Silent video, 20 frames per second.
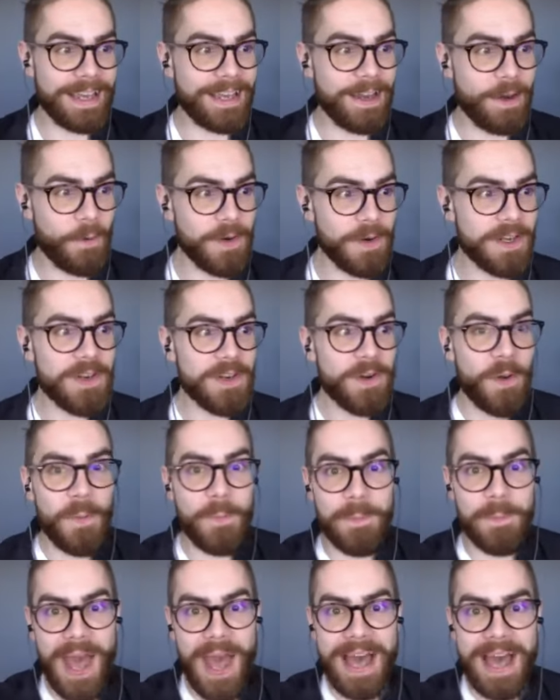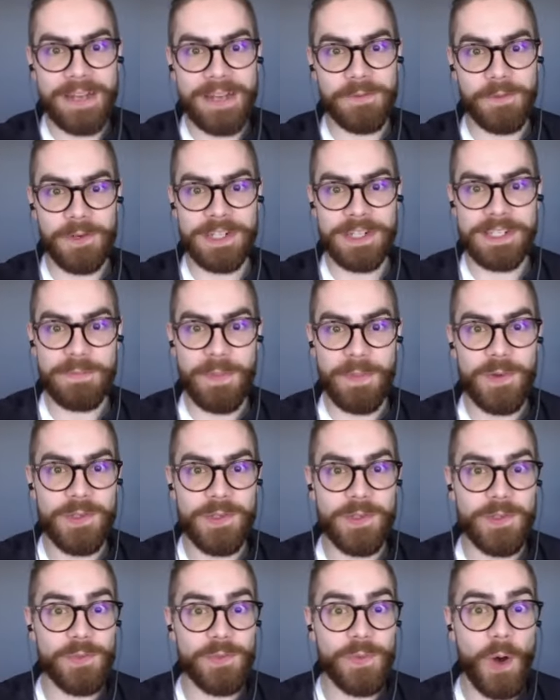original man were exposed to